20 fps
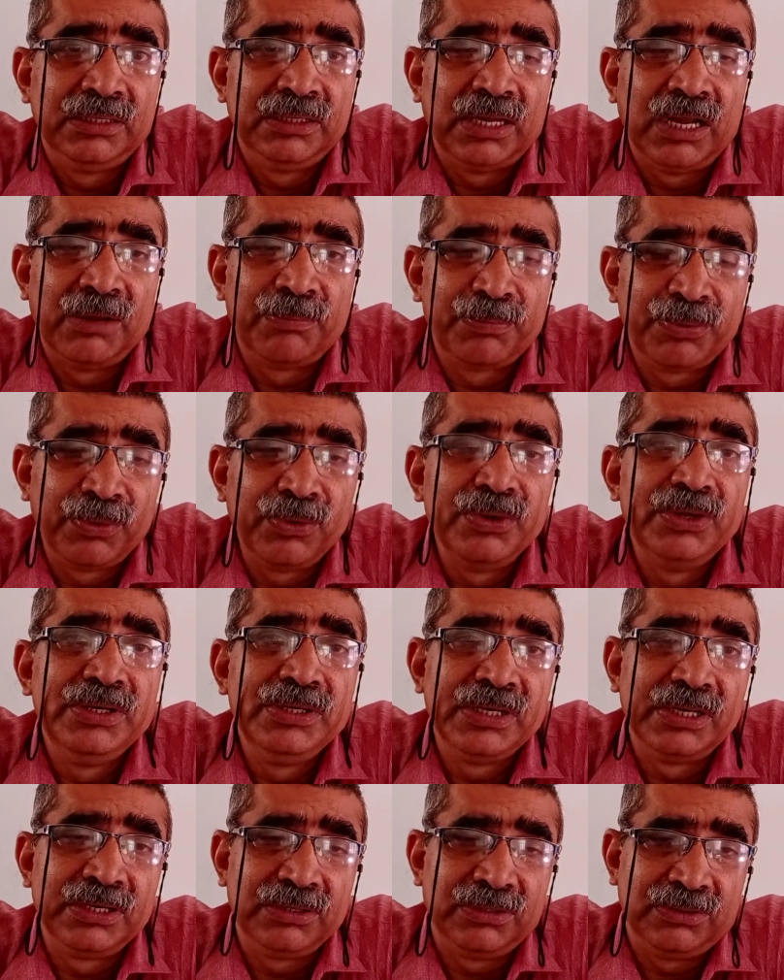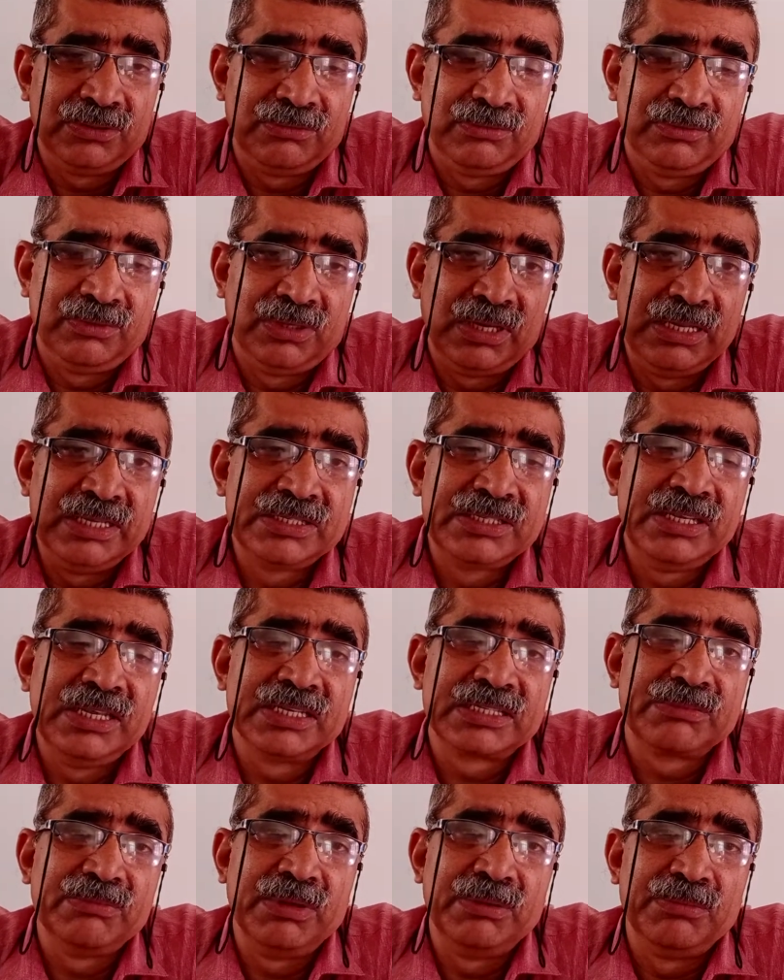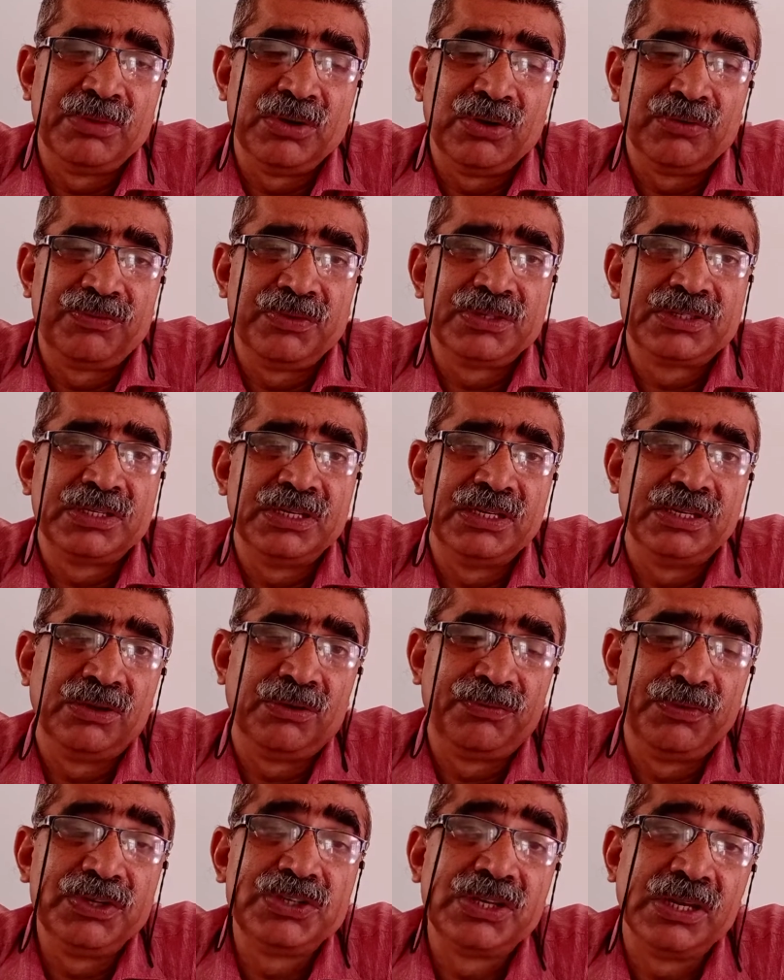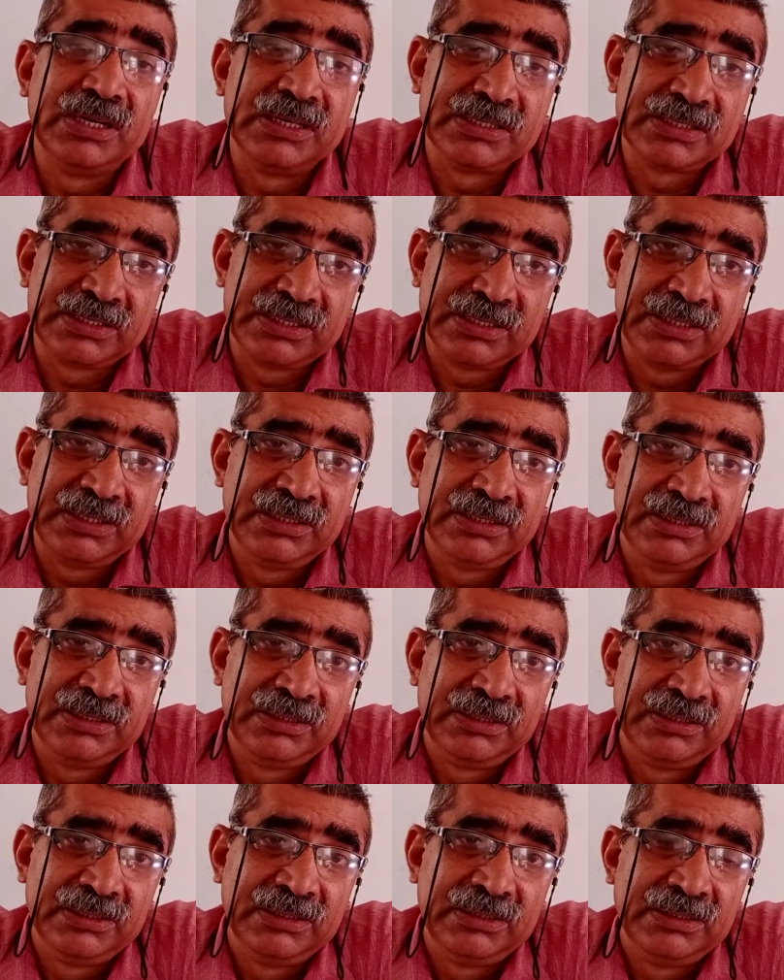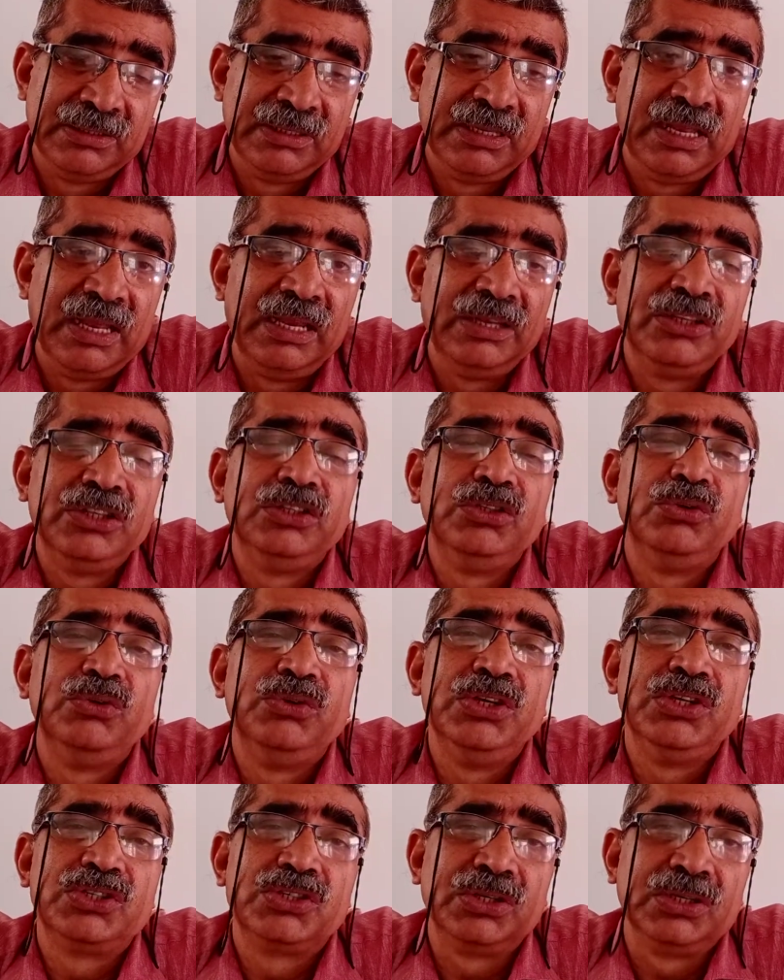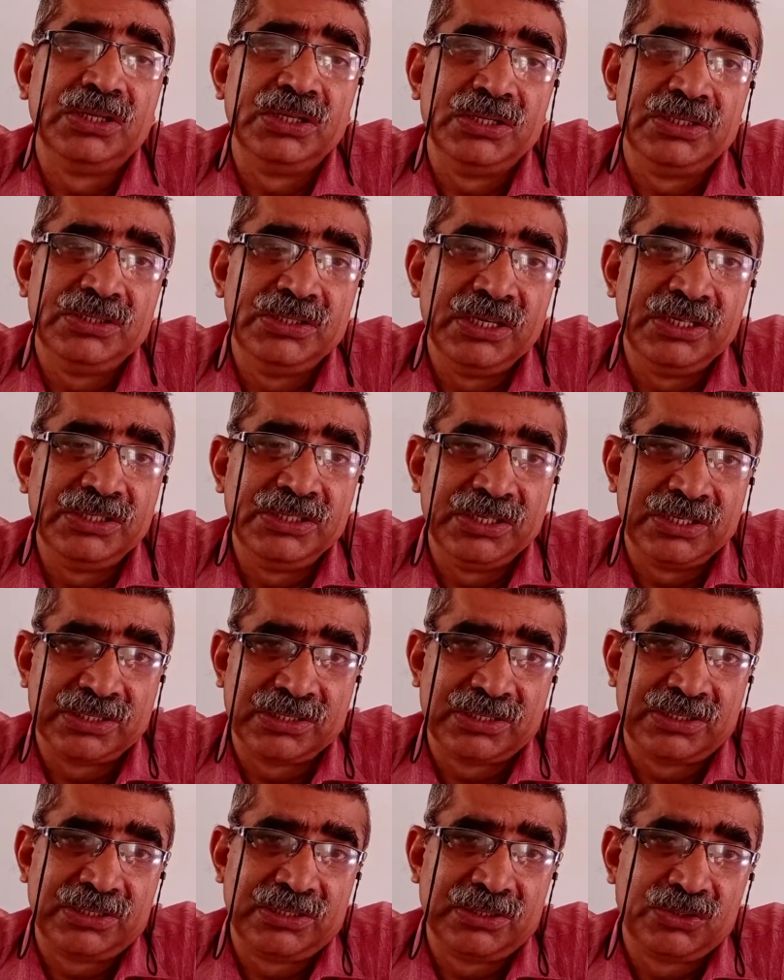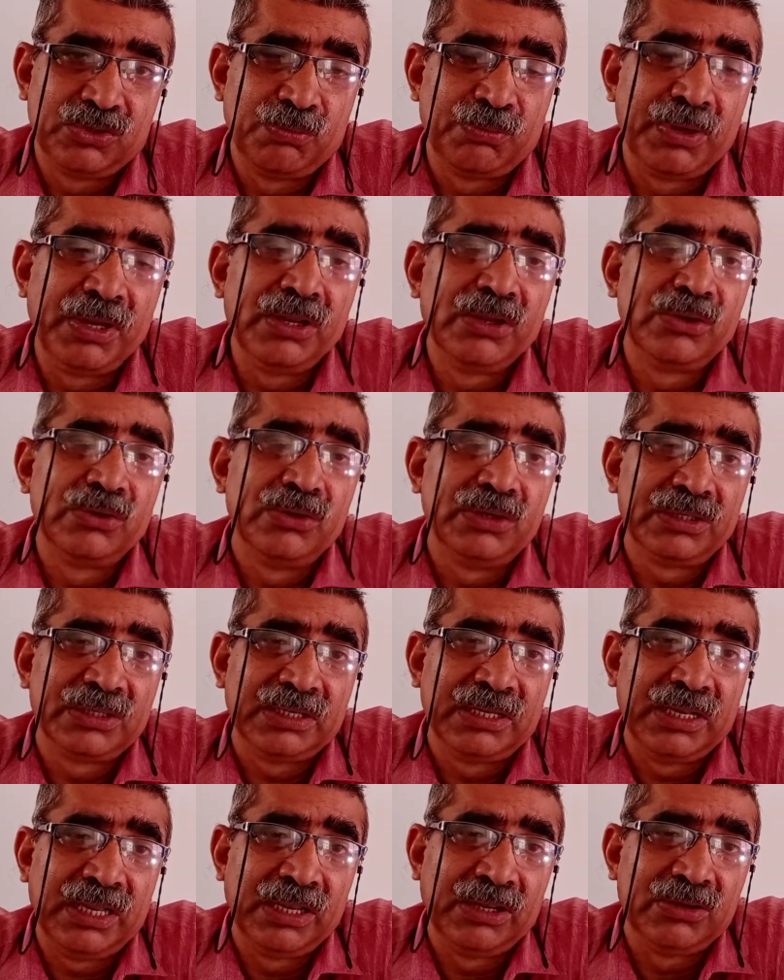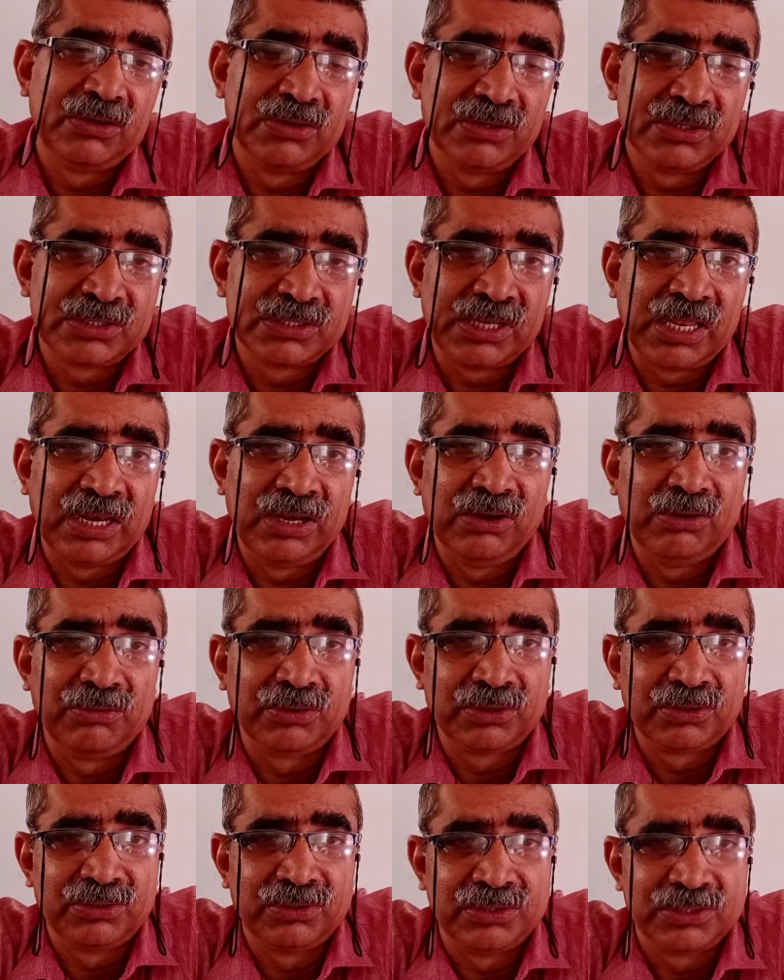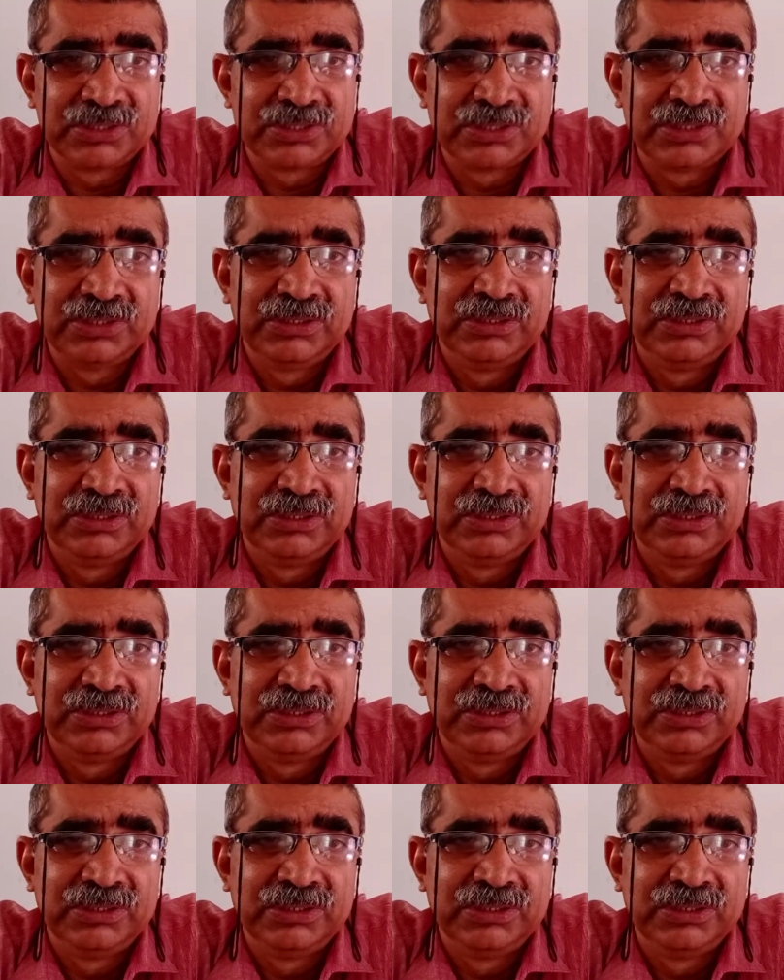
appointed ICS member officials, and the judiciary, judges, Supreme Court, High Courts and lower courts.